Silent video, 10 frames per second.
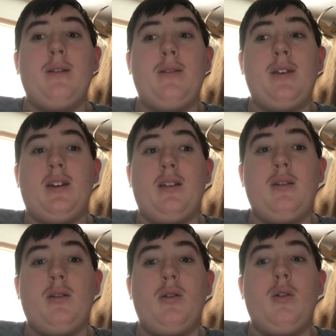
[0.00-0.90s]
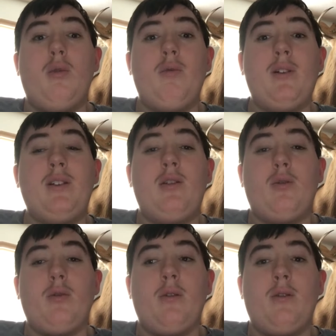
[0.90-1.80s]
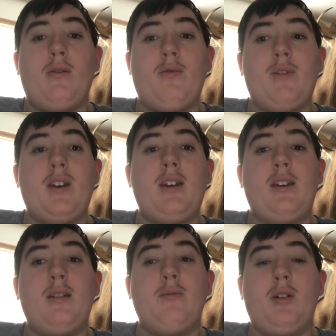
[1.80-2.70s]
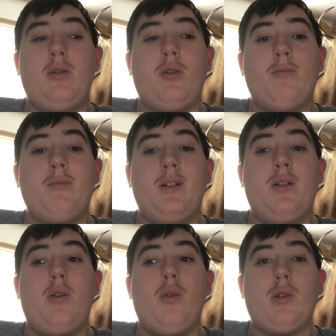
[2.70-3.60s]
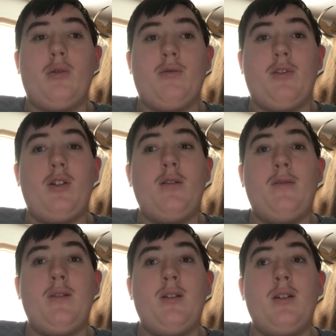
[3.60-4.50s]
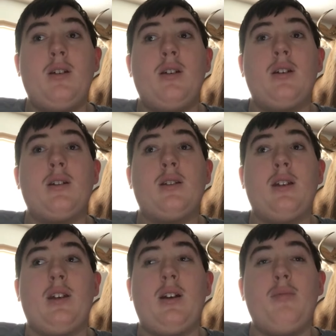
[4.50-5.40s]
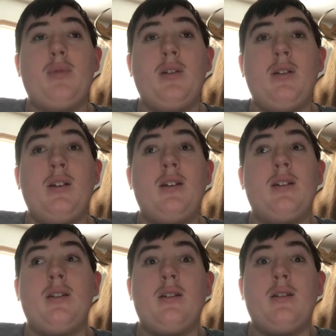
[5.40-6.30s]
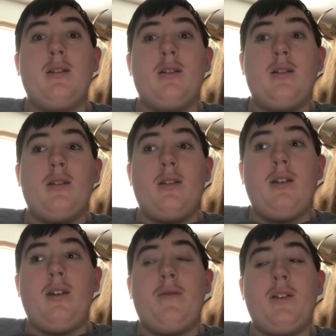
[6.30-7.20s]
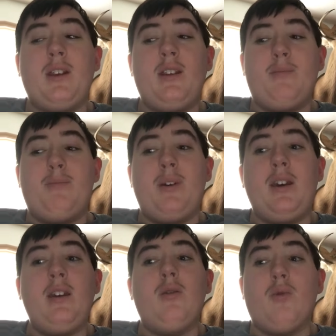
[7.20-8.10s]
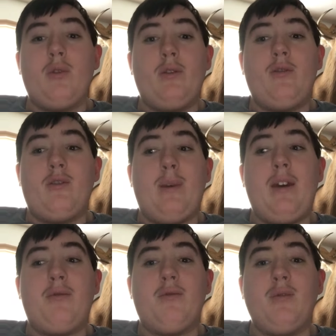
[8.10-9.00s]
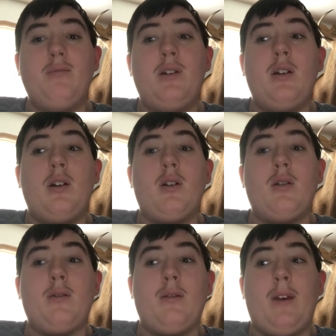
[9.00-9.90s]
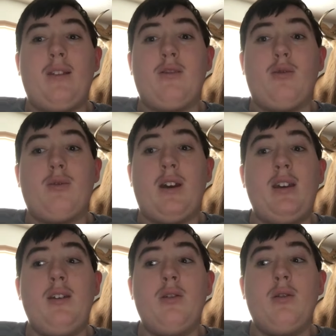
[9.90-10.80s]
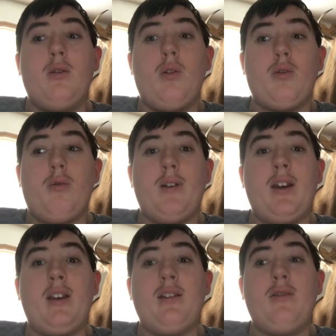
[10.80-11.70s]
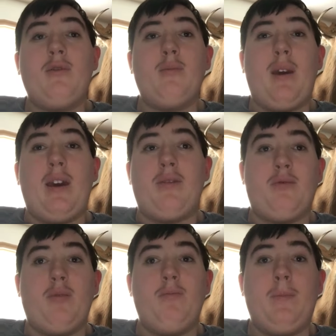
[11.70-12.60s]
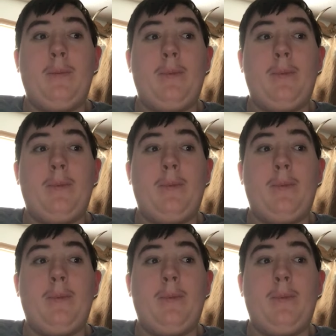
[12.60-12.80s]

Then, when your 3 a.m. alarm goes off, get up. If you need to pee or use the bathroom, that's okay. Go ahead and use the bathroom.